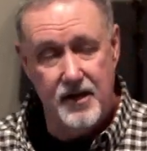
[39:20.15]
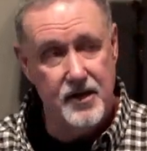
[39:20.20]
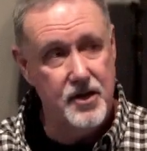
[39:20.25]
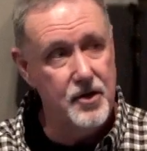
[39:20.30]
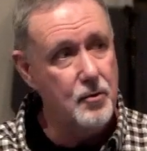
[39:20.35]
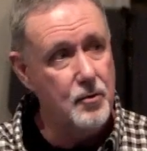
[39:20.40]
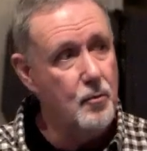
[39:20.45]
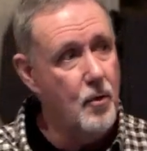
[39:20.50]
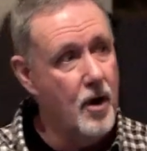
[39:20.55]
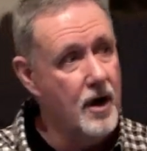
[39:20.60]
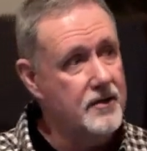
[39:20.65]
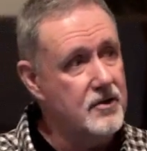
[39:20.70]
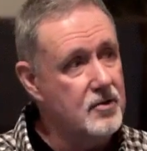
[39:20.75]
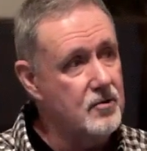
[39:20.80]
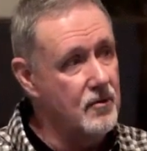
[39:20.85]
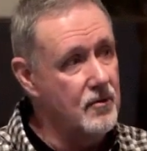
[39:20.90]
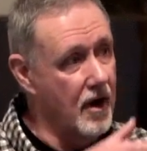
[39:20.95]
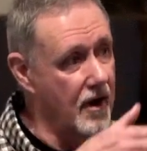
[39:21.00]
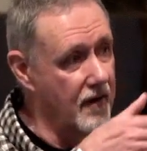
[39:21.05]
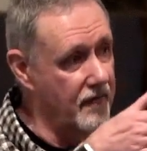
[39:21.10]
You want
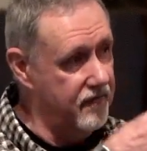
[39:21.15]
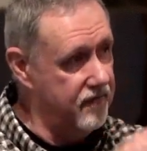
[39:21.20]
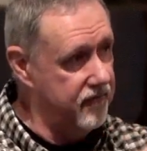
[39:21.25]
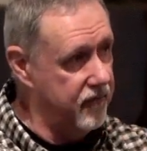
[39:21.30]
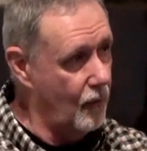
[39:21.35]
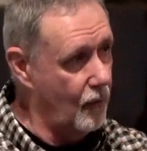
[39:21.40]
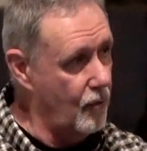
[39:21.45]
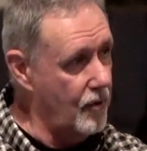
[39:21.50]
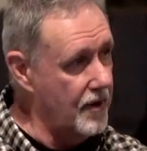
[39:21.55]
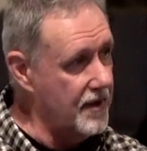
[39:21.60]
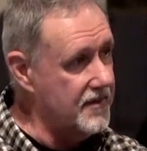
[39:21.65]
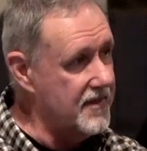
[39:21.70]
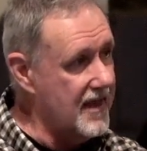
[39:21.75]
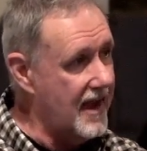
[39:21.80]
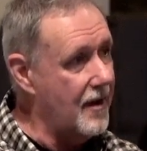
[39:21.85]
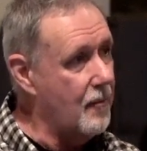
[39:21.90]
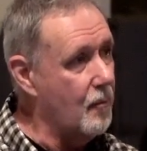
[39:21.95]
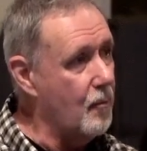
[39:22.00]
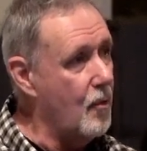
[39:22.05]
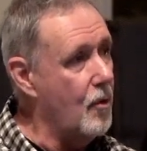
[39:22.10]
to avoid
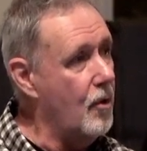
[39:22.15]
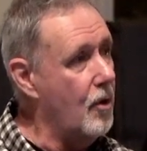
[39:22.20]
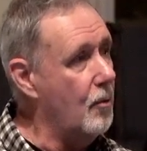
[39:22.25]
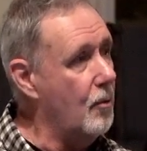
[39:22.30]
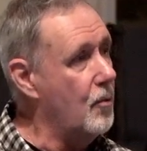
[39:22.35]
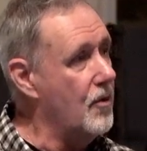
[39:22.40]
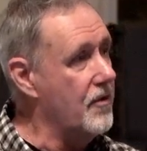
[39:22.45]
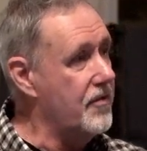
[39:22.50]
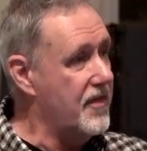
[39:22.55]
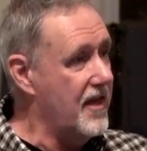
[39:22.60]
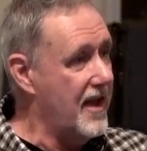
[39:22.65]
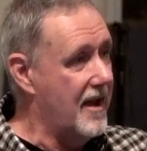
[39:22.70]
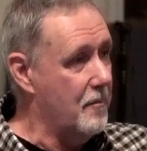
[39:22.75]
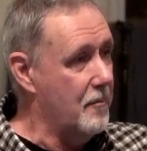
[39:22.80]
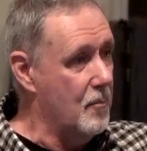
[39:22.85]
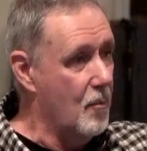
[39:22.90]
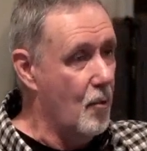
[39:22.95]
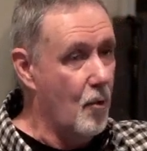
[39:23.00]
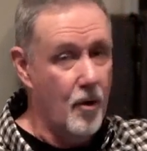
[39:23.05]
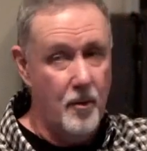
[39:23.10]
that war with
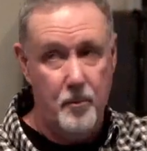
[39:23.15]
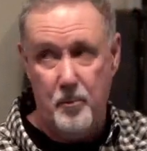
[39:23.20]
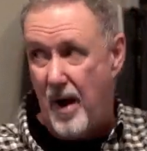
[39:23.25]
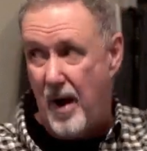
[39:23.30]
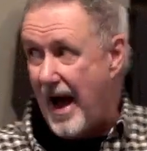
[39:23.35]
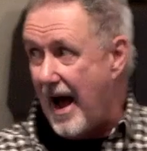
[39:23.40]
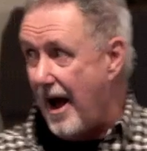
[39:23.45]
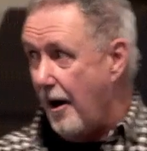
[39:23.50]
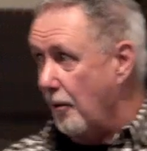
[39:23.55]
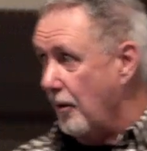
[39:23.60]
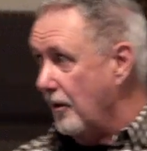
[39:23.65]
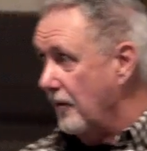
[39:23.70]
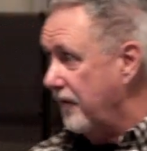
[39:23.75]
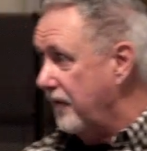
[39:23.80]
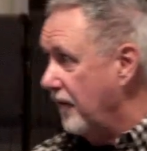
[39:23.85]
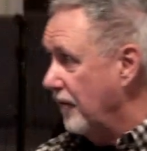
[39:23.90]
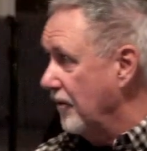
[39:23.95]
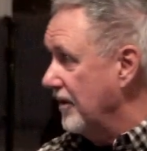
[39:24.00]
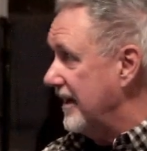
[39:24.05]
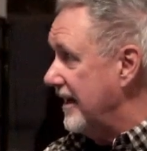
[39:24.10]
that more
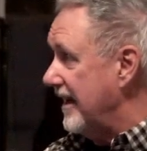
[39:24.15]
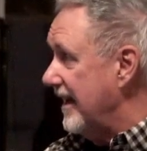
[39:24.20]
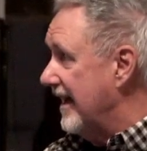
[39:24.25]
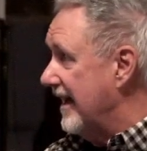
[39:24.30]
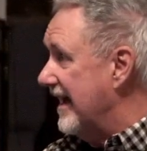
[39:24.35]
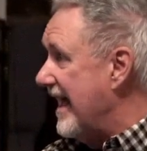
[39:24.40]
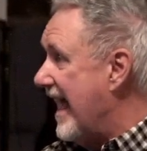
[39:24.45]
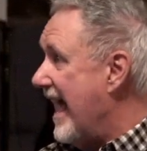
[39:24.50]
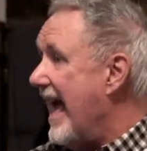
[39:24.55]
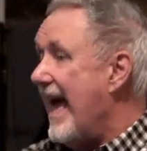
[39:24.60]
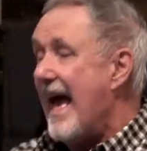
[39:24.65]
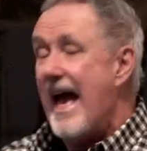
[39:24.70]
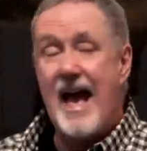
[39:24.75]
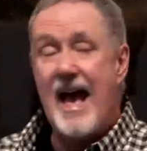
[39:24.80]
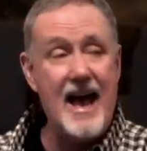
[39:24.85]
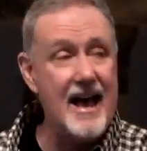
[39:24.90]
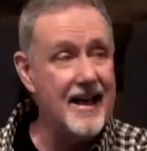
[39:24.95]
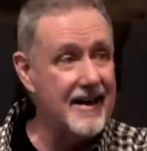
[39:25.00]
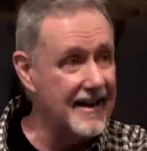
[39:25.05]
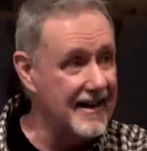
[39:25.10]
powerful king
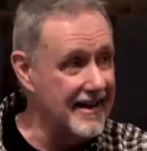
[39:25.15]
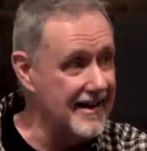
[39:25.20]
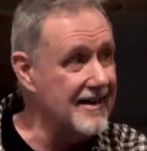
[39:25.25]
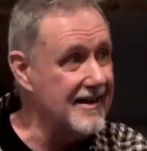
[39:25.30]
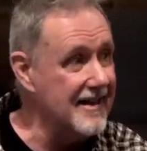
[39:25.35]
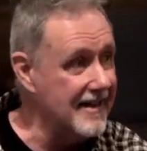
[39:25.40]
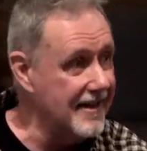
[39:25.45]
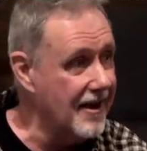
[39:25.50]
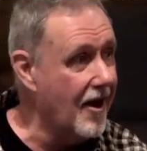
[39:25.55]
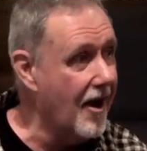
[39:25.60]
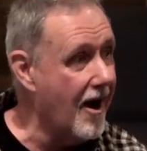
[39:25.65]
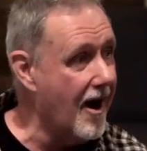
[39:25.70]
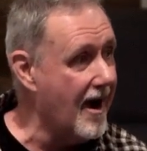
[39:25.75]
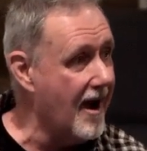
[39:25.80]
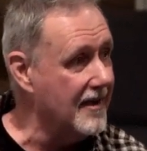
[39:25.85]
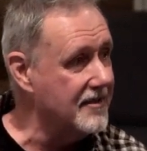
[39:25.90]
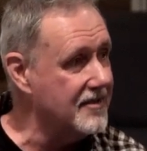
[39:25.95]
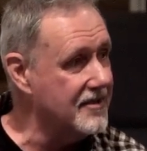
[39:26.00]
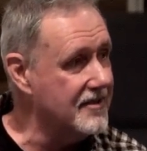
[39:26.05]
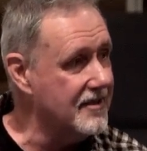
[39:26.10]
at any
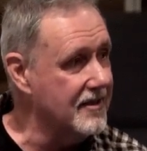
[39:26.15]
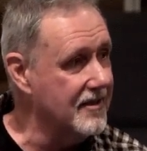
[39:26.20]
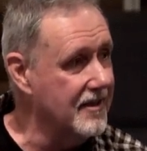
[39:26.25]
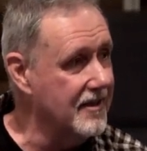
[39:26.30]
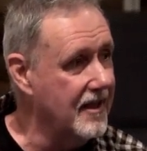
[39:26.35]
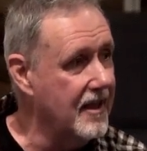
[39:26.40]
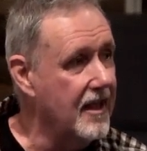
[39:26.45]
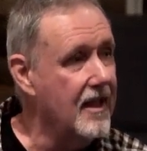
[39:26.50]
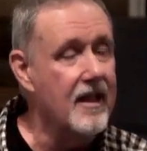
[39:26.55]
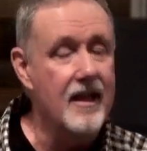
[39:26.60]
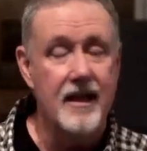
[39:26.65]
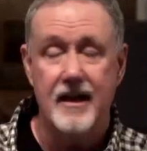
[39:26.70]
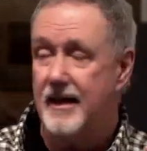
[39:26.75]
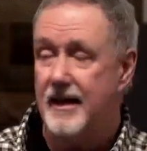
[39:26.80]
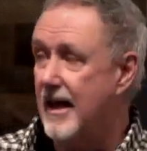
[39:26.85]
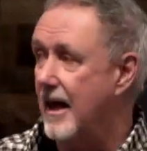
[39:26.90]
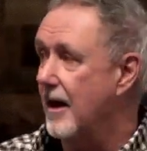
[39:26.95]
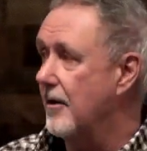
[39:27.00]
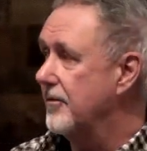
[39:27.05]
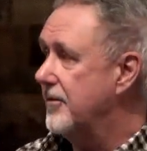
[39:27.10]
cost.
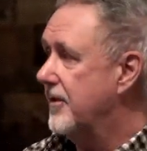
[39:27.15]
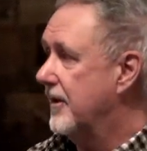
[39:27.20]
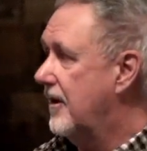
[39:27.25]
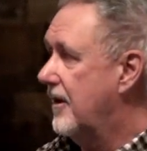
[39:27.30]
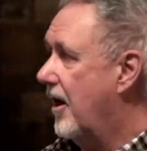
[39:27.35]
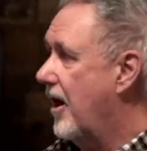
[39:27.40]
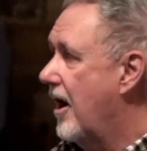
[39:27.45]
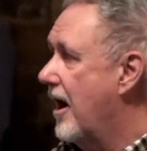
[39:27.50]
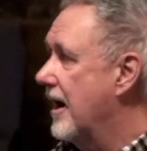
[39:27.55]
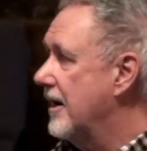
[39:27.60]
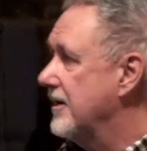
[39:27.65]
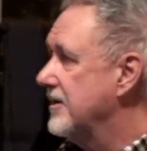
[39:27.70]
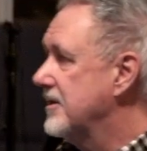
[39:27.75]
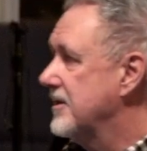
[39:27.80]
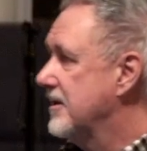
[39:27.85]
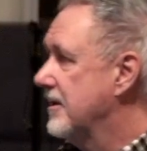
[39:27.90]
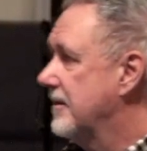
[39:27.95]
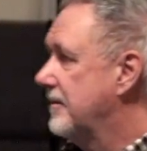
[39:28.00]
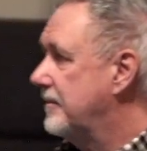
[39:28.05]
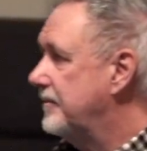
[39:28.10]
Count the
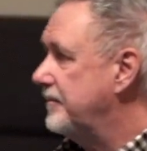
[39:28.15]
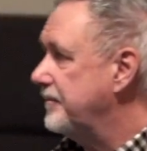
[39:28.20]
cost.